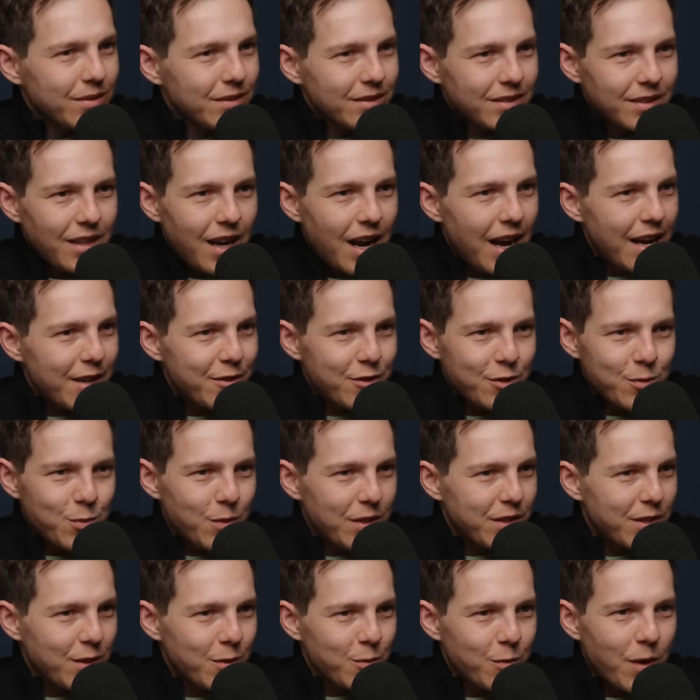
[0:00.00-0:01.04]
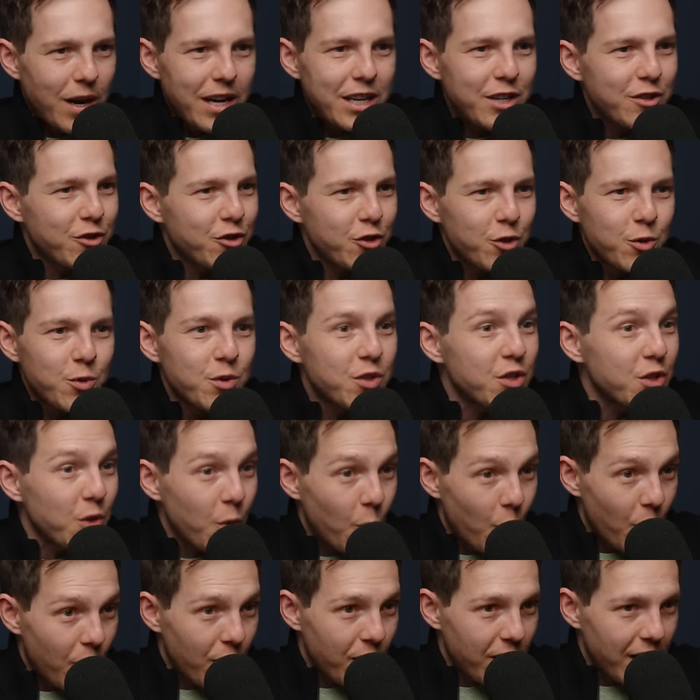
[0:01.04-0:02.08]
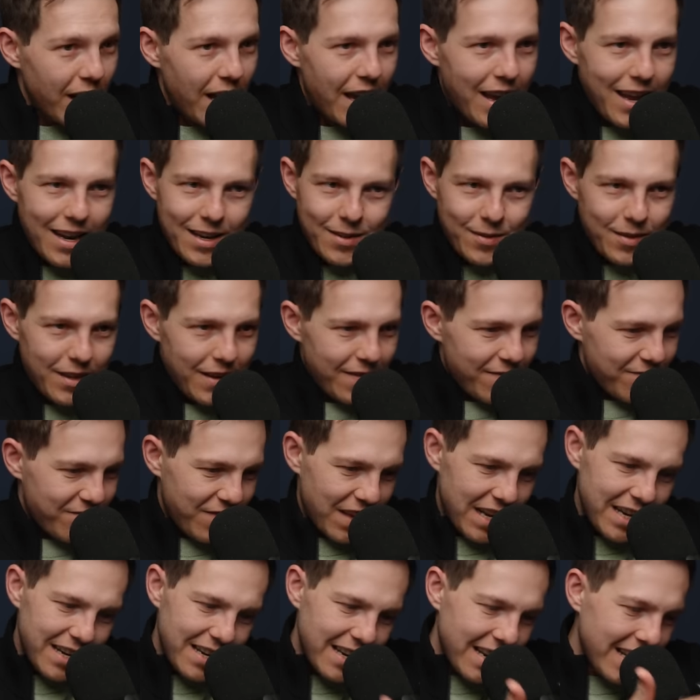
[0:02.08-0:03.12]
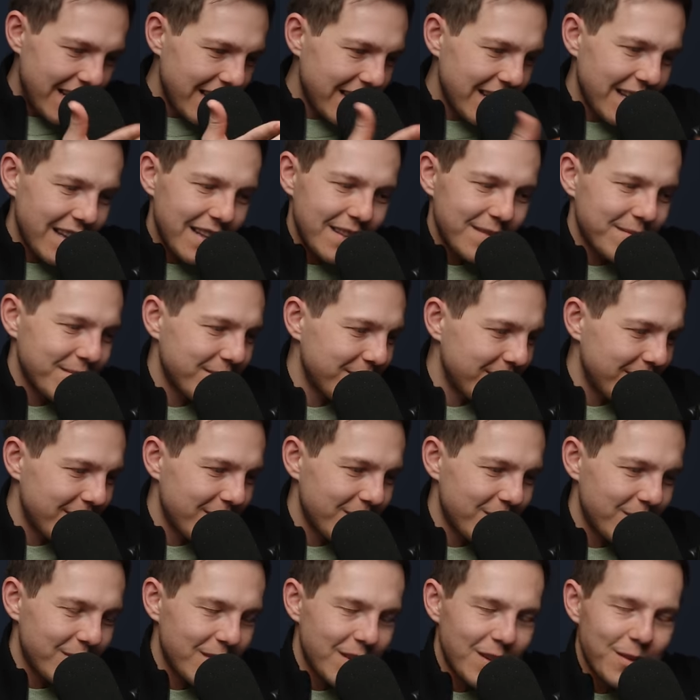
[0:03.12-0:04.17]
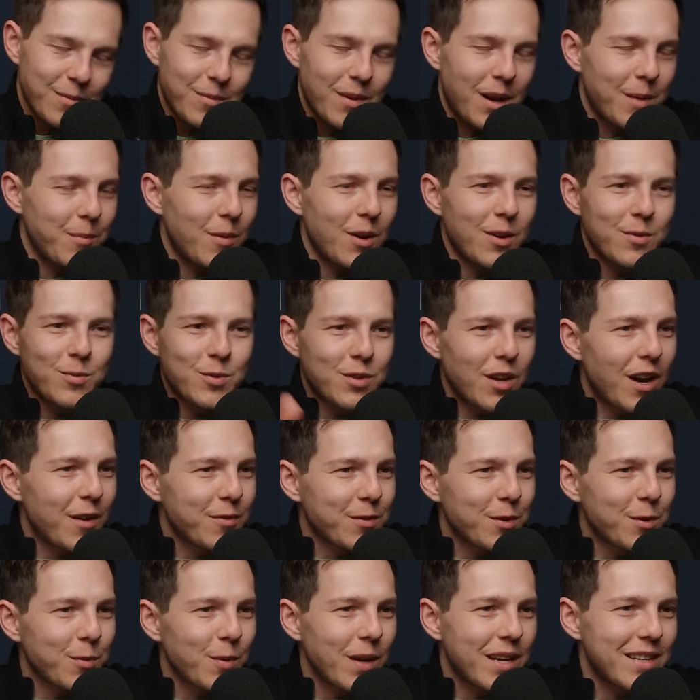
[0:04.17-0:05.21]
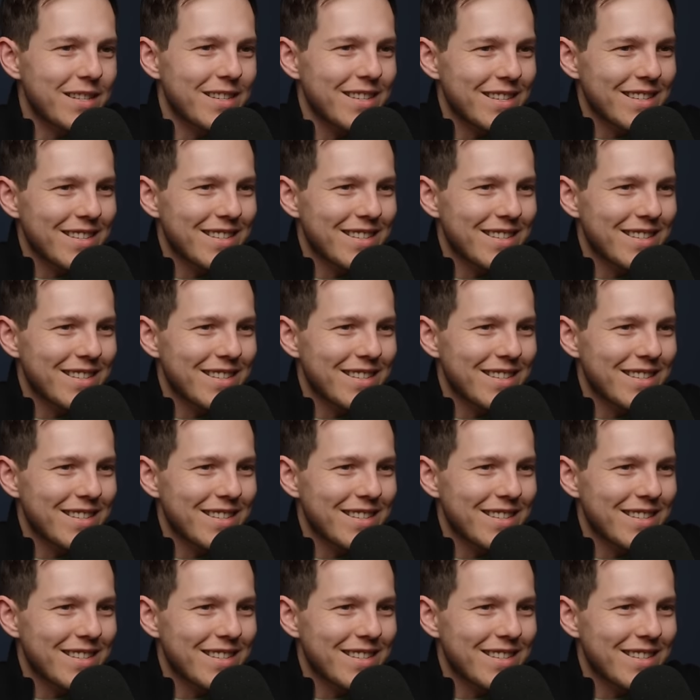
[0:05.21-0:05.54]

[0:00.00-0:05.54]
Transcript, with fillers: Oh. I just okay. went to the running shoe store and they fitted it and I was off to the races. You